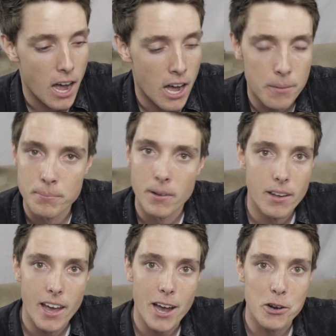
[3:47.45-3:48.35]
How
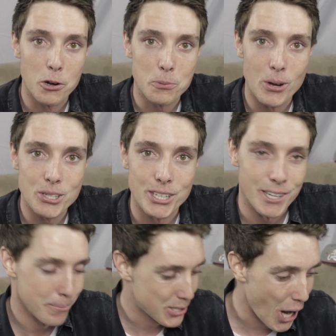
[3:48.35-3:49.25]
good was
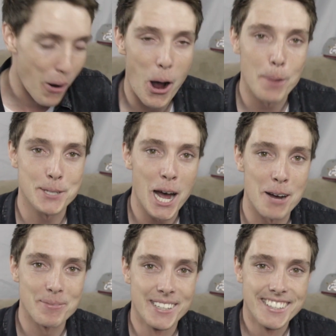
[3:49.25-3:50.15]
it? I'm so hyped
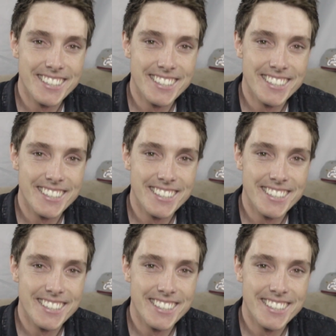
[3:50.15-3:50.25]
up.